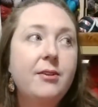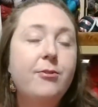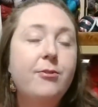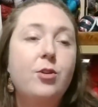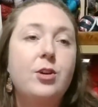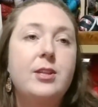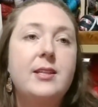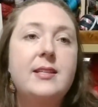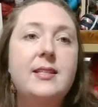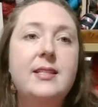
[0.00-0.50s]

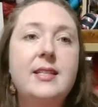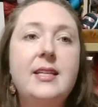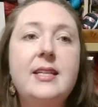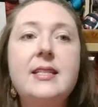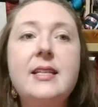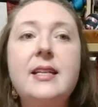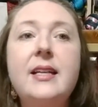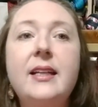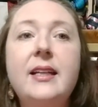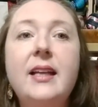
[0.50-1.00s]
for the
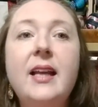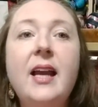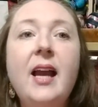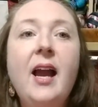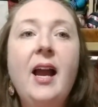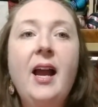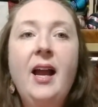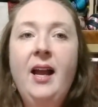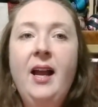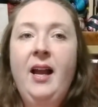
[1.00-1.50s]
season.
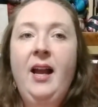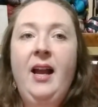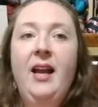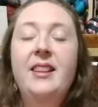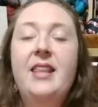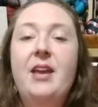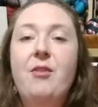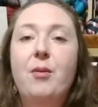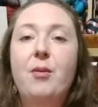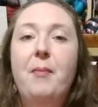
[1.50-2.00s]

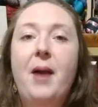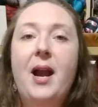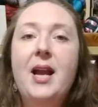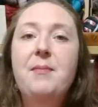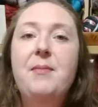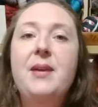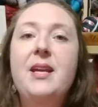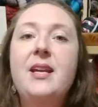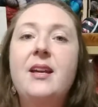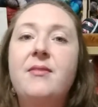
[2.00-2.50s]
They
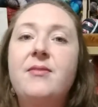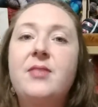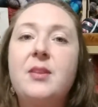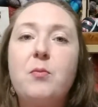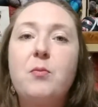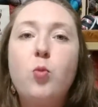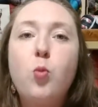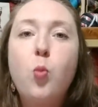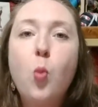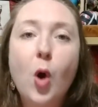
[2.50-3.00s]
remind me of
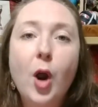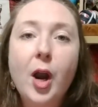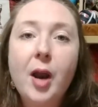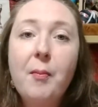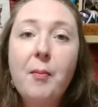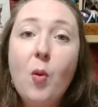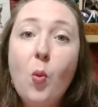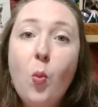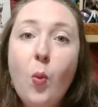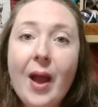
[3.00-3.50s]
the
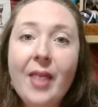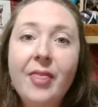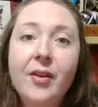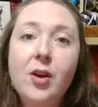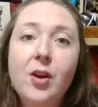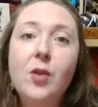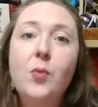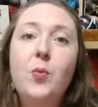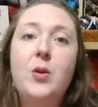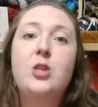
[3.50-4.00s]
warm
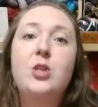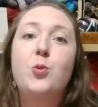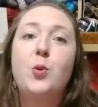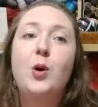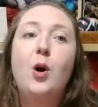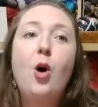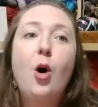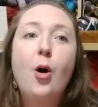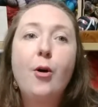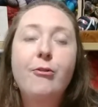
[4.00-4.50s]
weather, which will
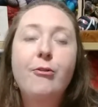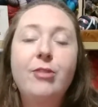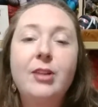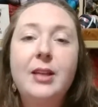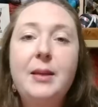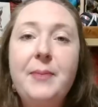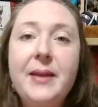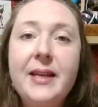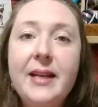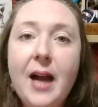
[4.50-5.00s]

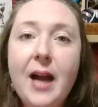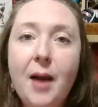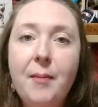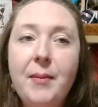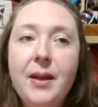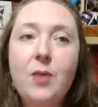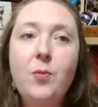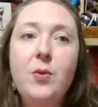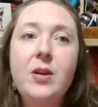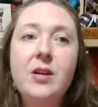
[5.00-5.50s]
hopefully be
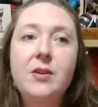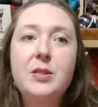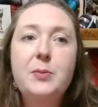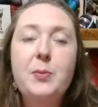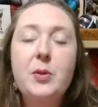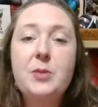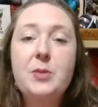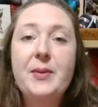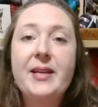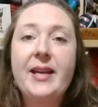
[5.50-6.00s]
coming. We are
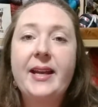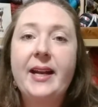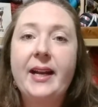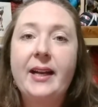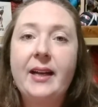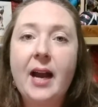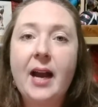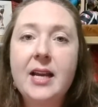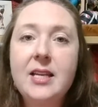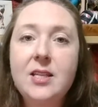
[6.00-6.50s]
supposed to be getting
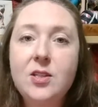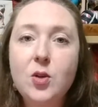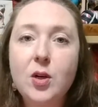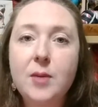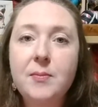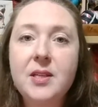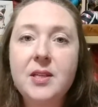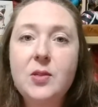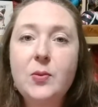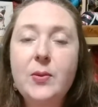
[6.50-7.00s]
an ice
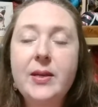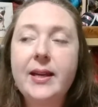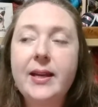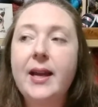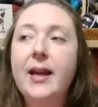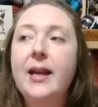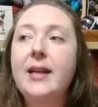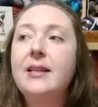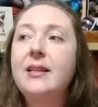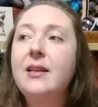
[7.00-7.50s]
storm this
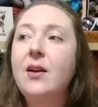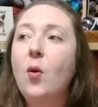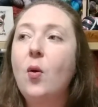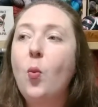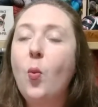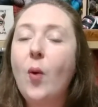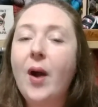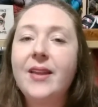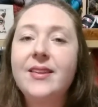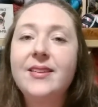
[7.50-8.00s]
weekend.
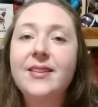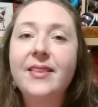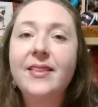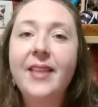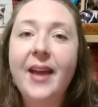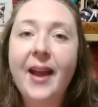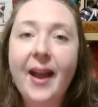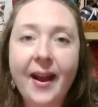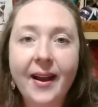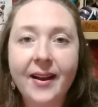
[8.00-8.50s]
What
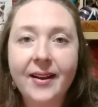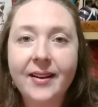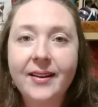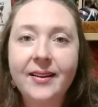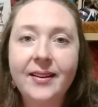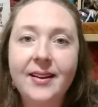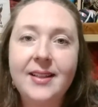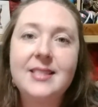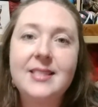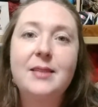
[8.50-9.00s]
the heck?
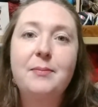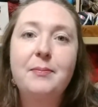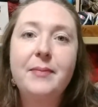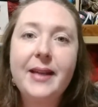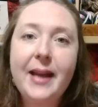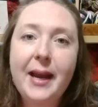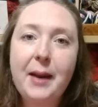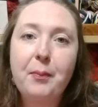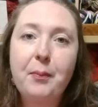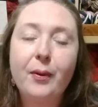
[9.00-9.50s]
It's the
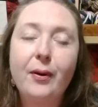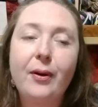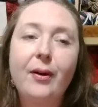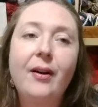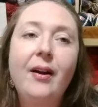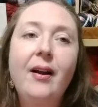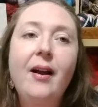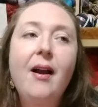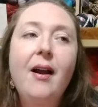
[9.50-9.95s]
mid-April.